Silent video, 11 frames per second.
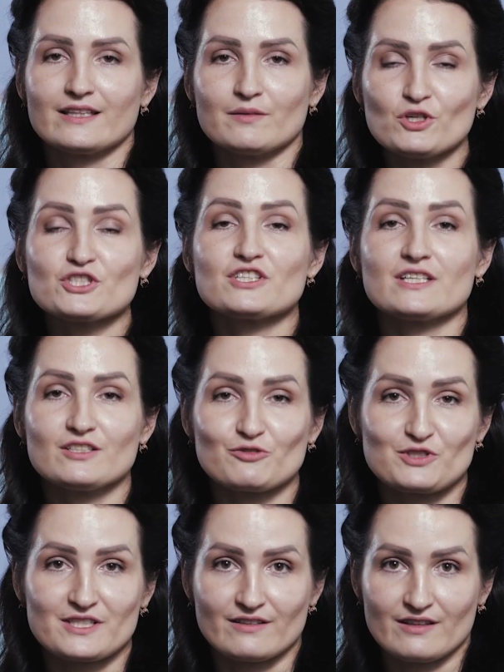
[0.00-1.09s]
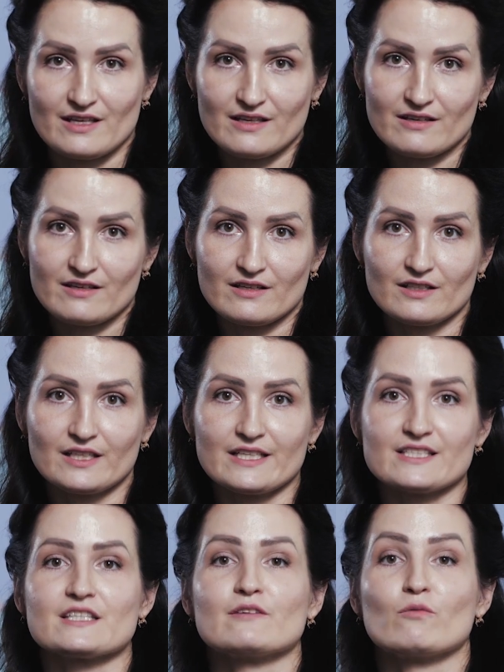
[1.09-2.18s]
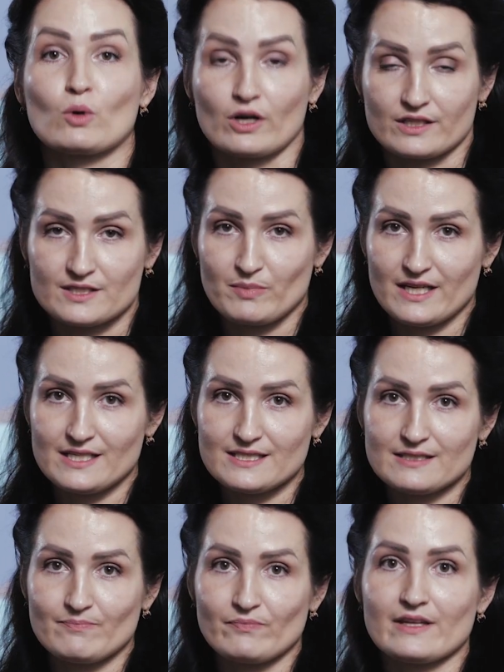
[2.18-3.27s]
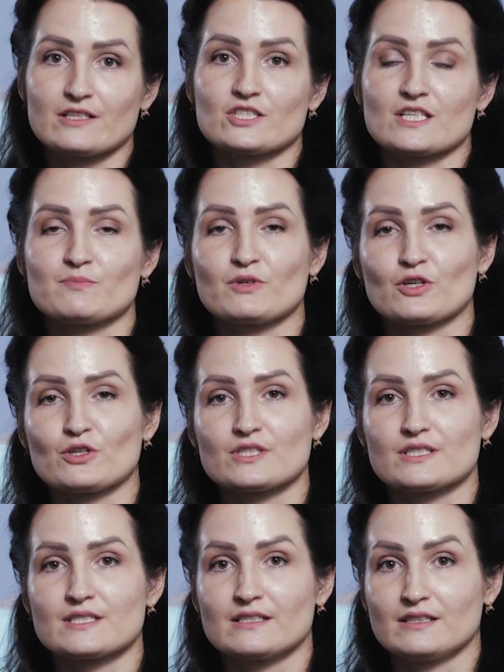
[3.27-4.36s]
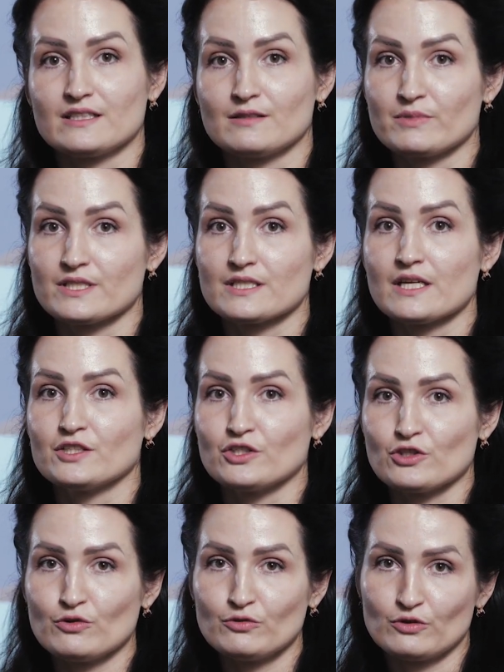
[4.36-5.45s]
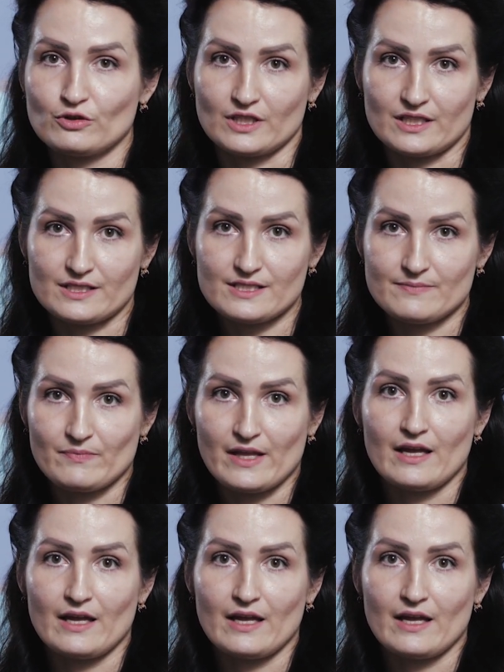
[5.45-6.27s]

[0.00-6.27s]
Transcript: The most interesting thing here is the Workspace, just because it's a little bit new for us.